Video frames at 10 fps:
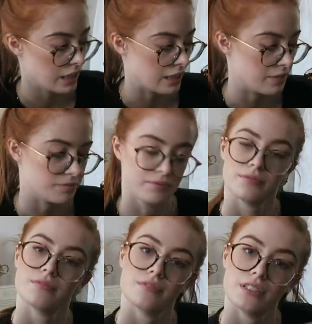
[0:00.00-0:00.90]
um,
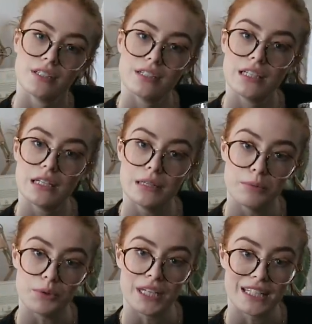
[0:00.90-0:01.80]
in the
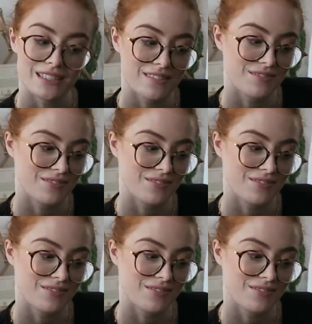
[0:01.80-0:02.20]
morning,